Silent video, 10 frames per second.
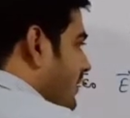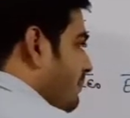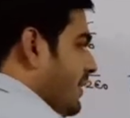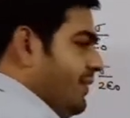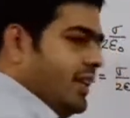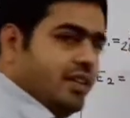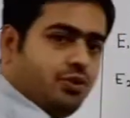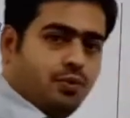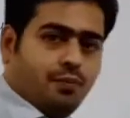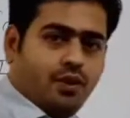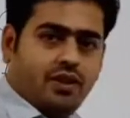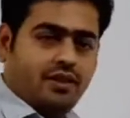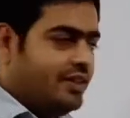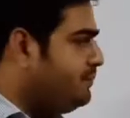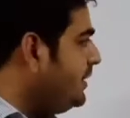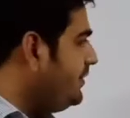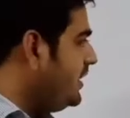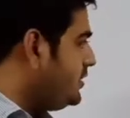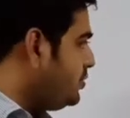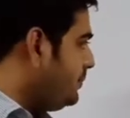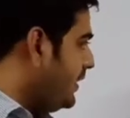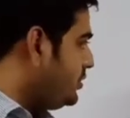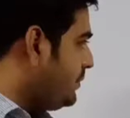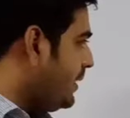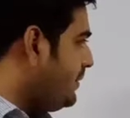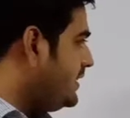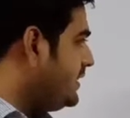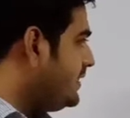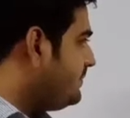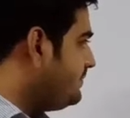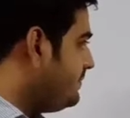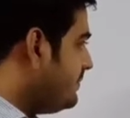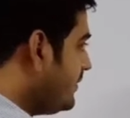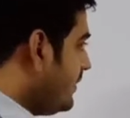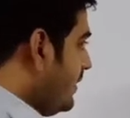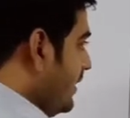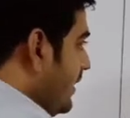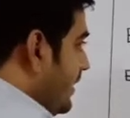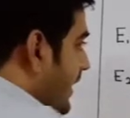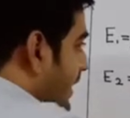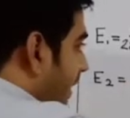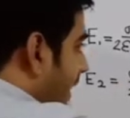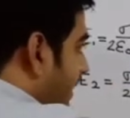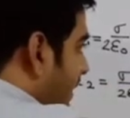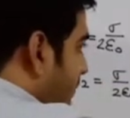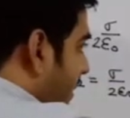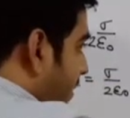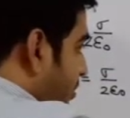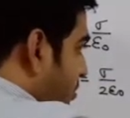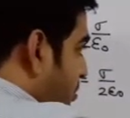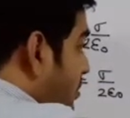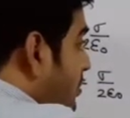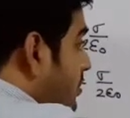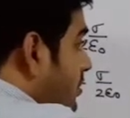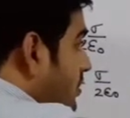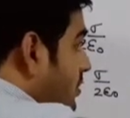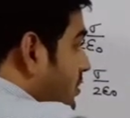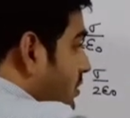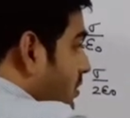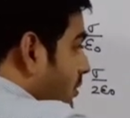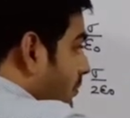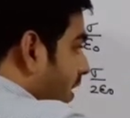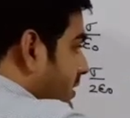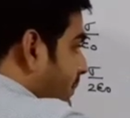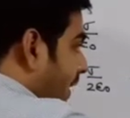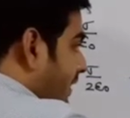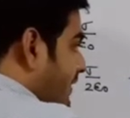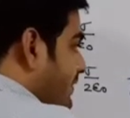between these two plates of capacitor, then electric field due to first plate